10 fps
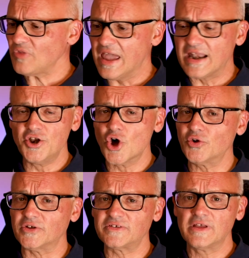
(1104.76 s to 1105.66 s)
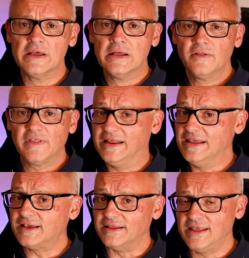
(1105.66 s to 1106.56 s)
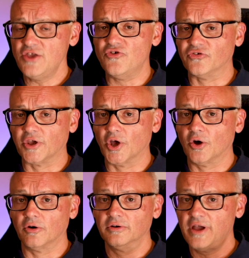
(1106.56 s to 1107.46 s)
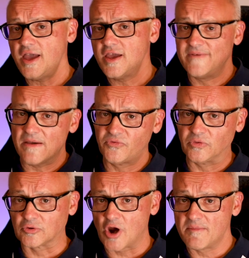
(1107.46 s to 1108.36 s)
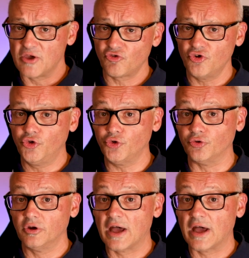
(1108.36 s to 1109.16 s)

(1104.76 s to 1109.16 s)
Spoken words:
And I notice that he continues to go, hey, if you haven't subscribed, make sure you do.